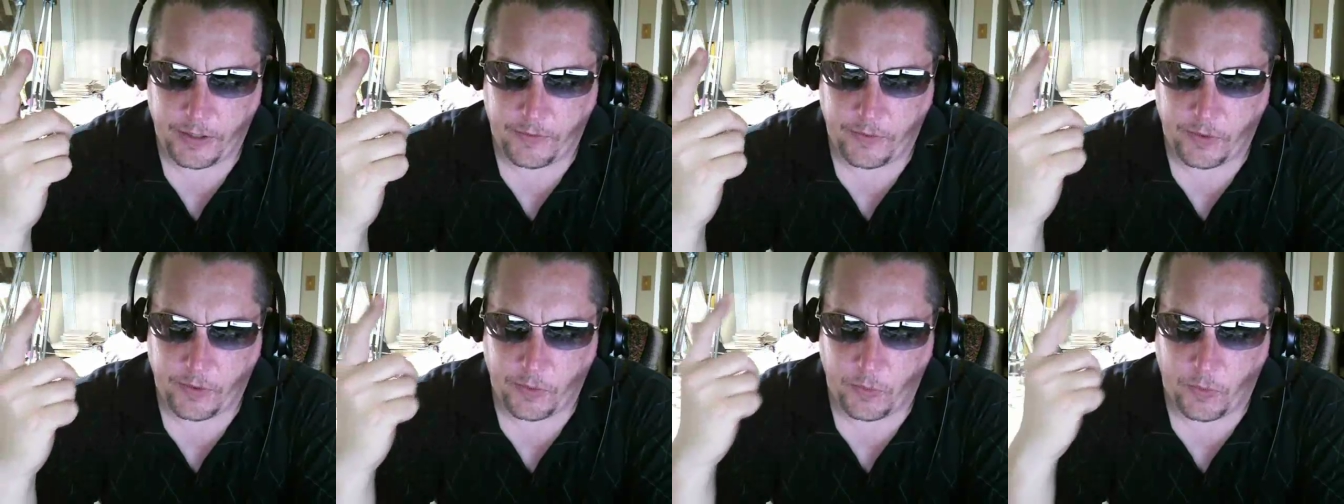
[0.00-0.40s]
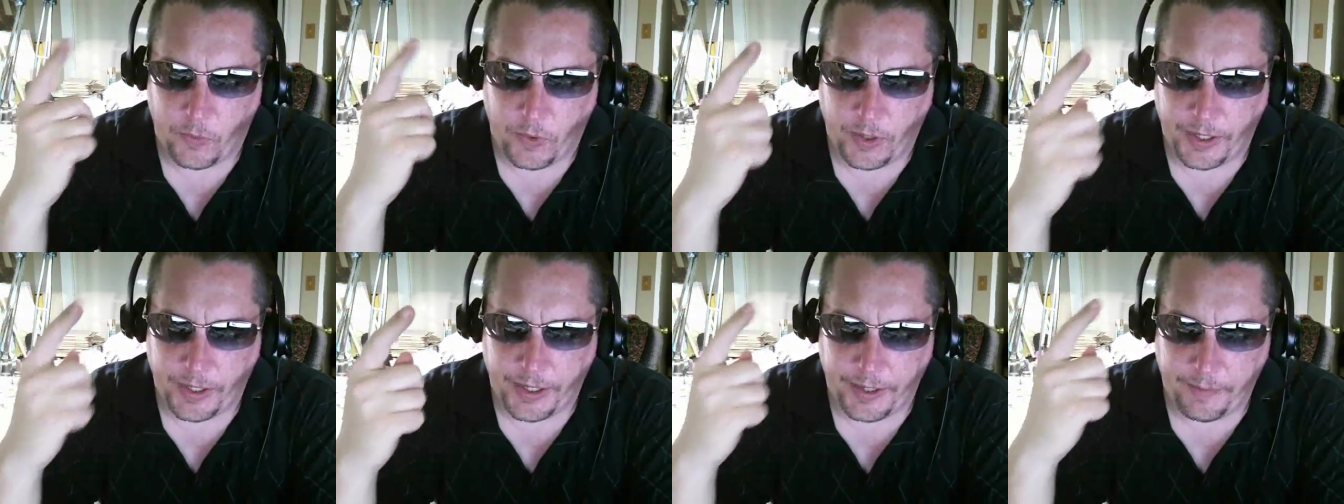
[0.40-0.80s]
for
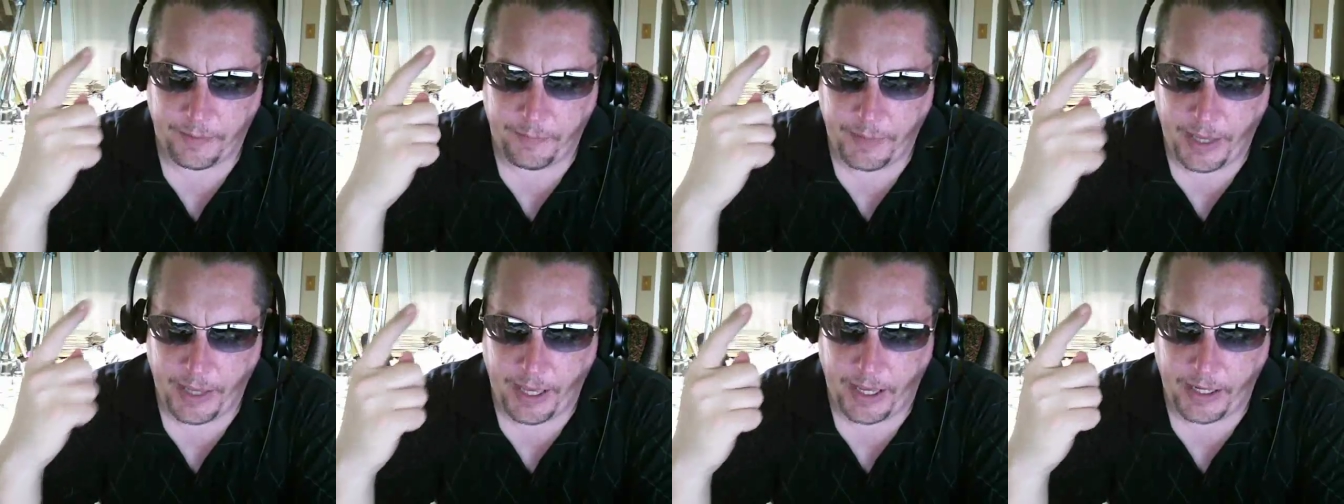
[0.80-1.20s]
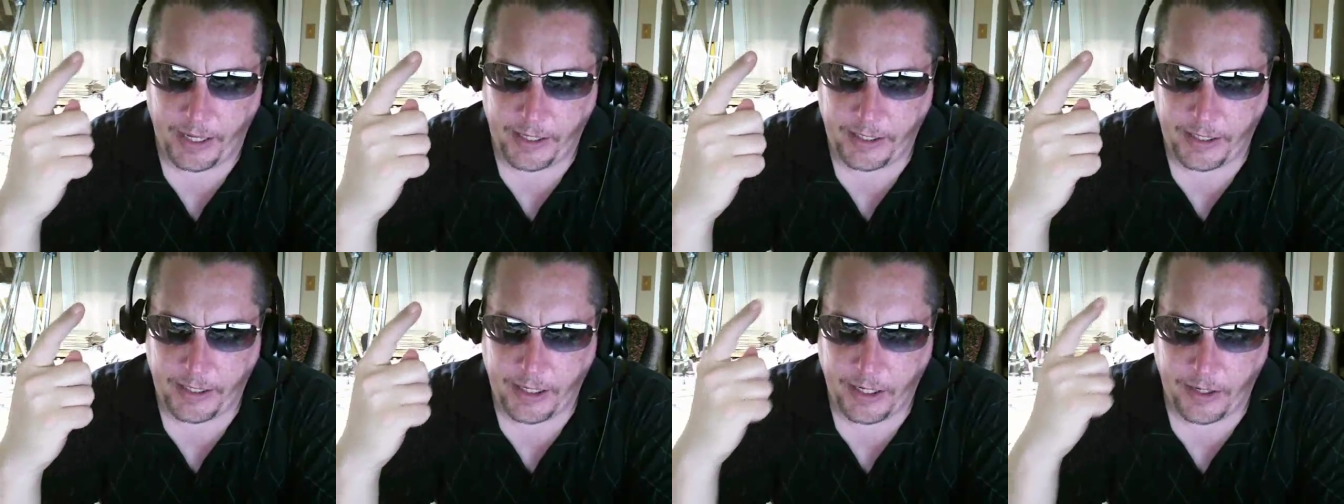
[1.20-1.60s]
one pet.
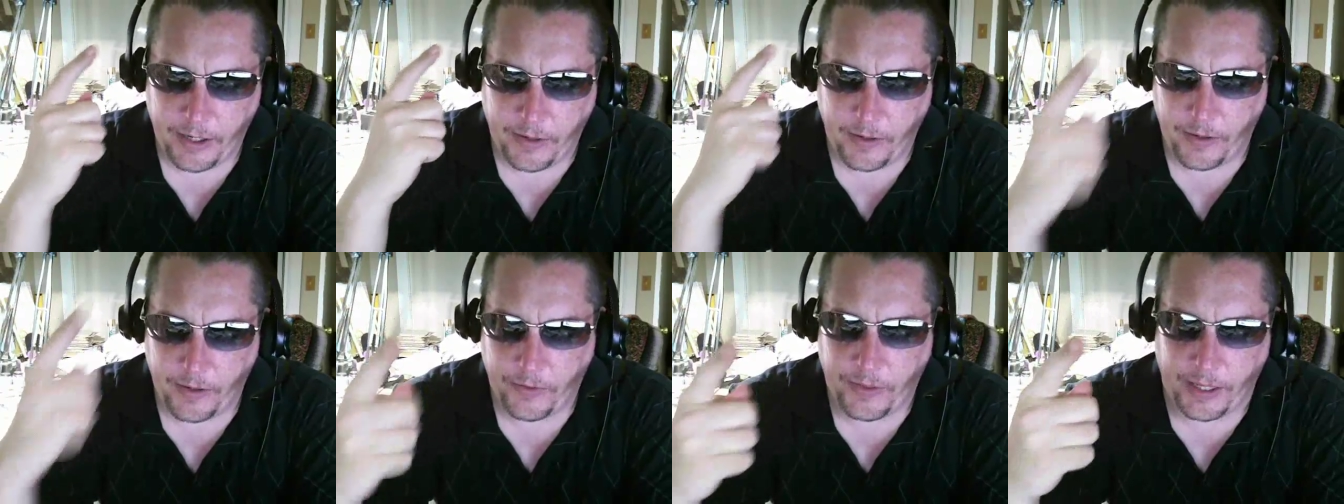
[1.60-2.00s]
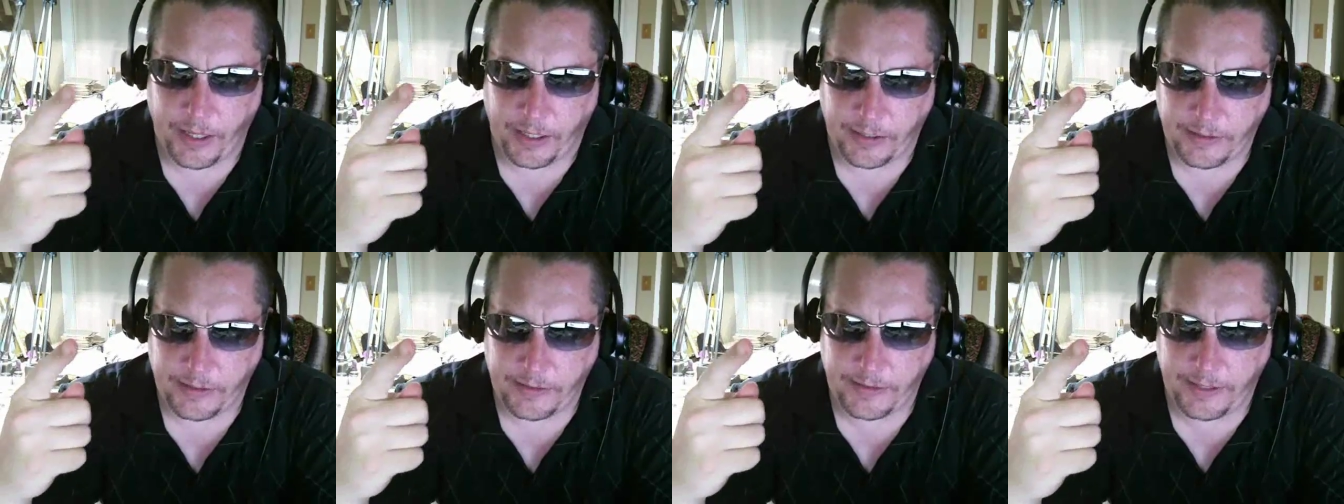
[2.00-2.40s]
No
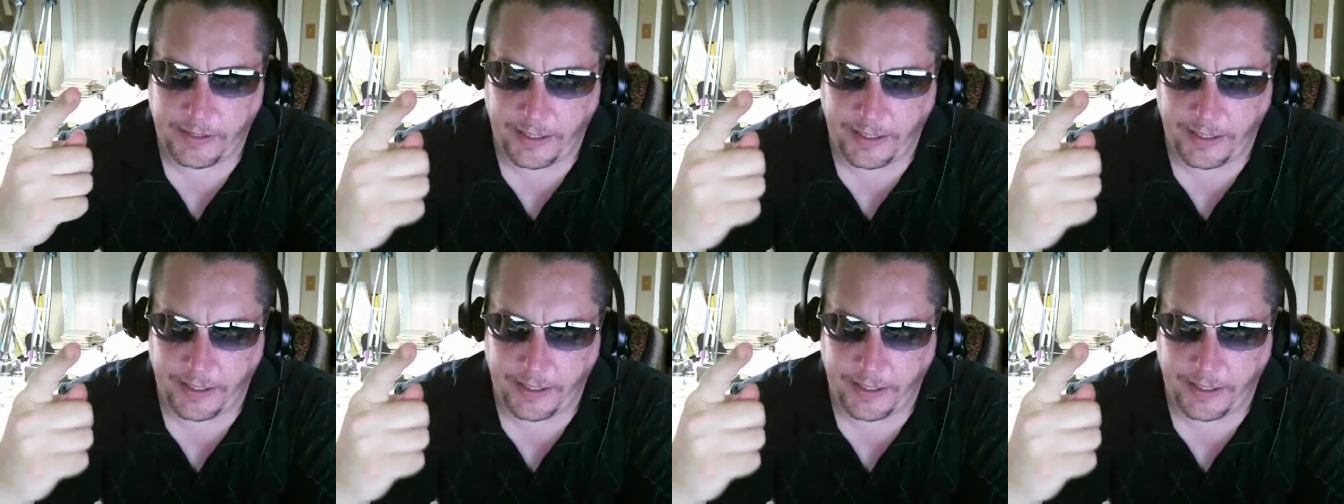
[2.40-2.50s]
thanks.